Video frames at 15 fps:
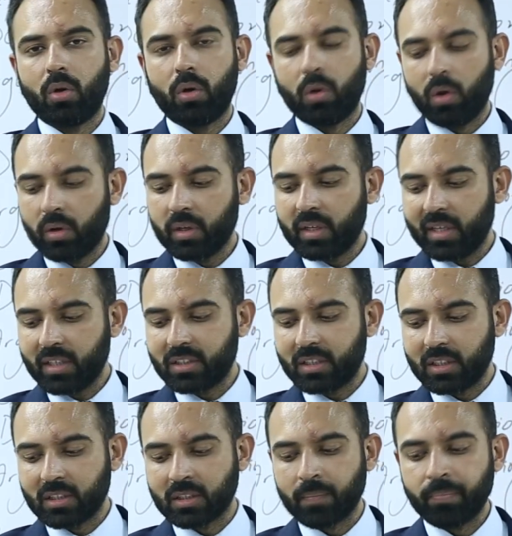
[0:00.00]
longer
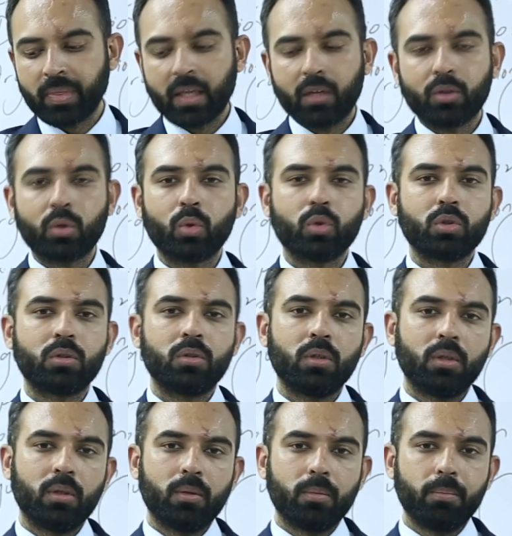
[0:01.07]
essays, those
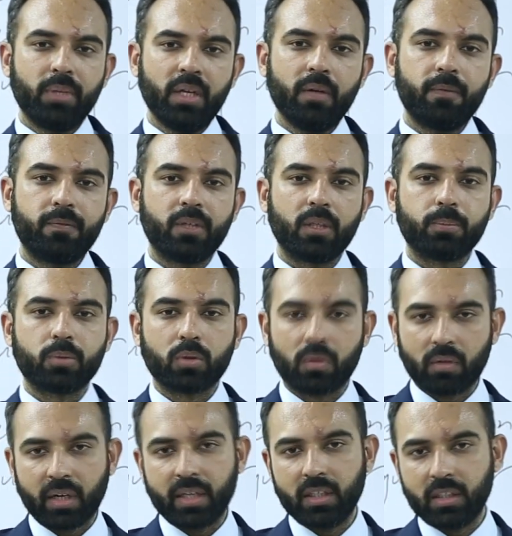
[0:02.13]
brief tips
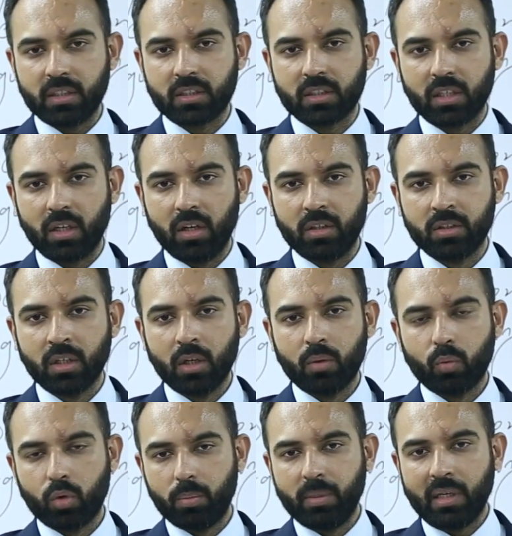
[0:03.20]
on writing skills
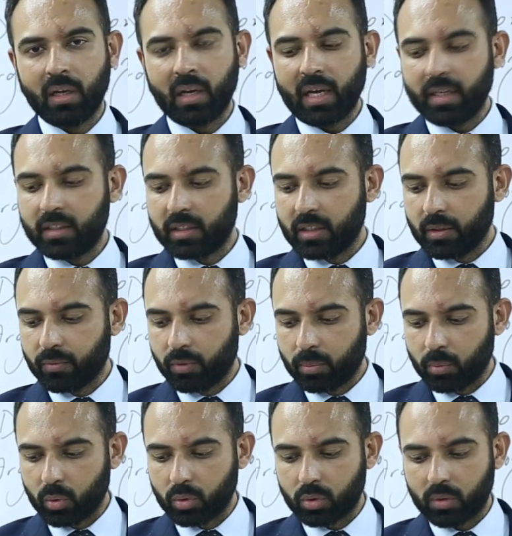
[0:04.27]
would be enlightening for
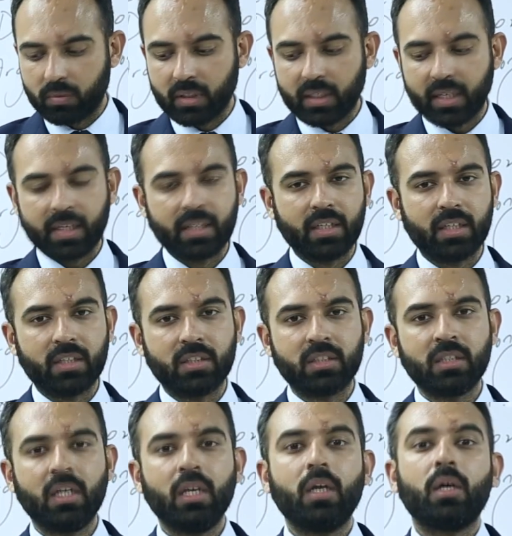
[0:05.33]
most of the
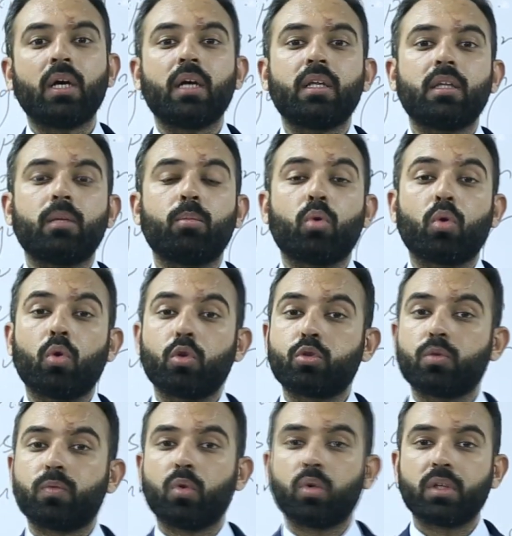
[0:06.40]
candidates. The book
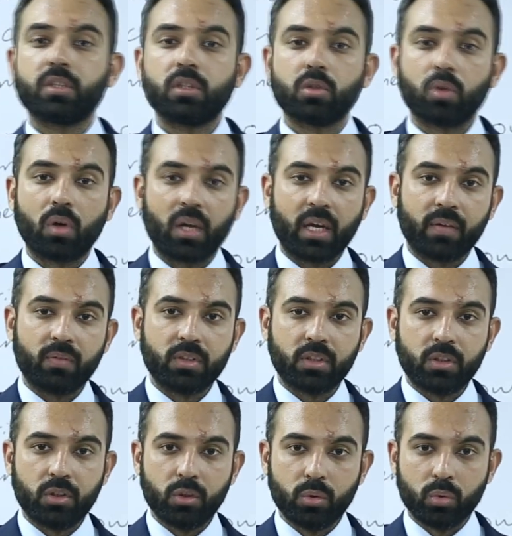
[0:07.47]
also focuses on language
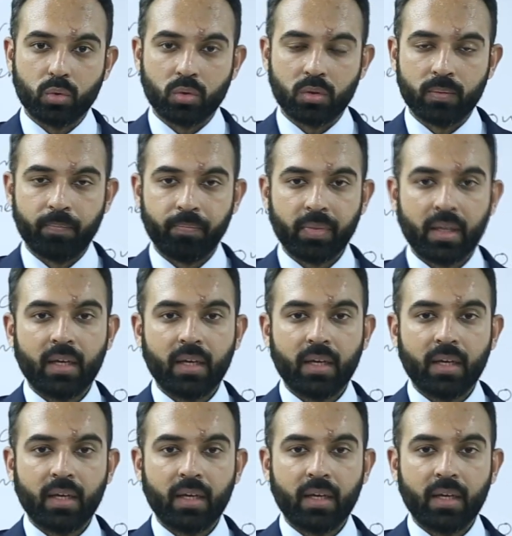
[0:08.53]
in use,